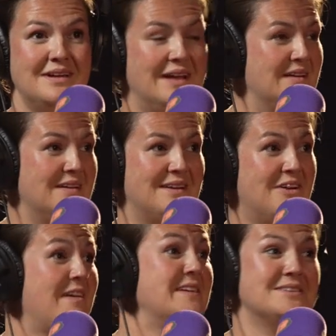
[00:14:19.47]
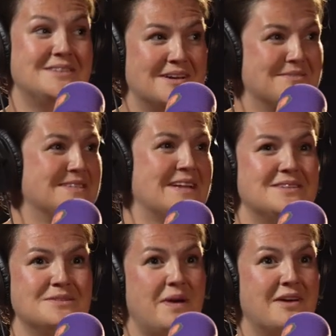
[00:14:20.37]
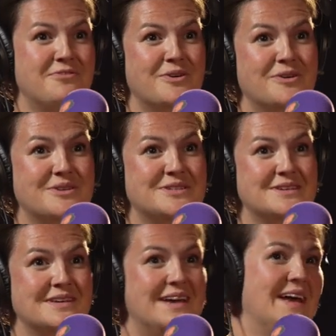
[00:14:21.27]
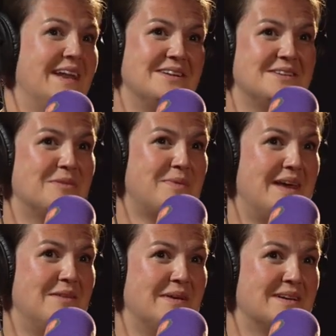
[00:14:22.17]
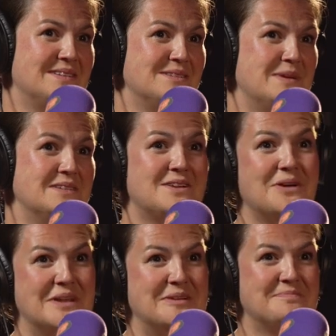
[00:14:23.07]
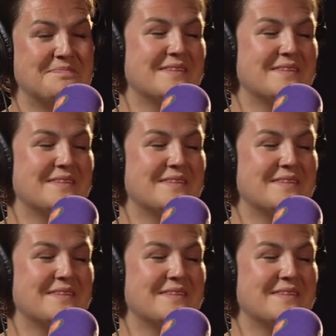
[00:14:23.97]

in horrendous circumstances by force and ended up here because it's been stolen?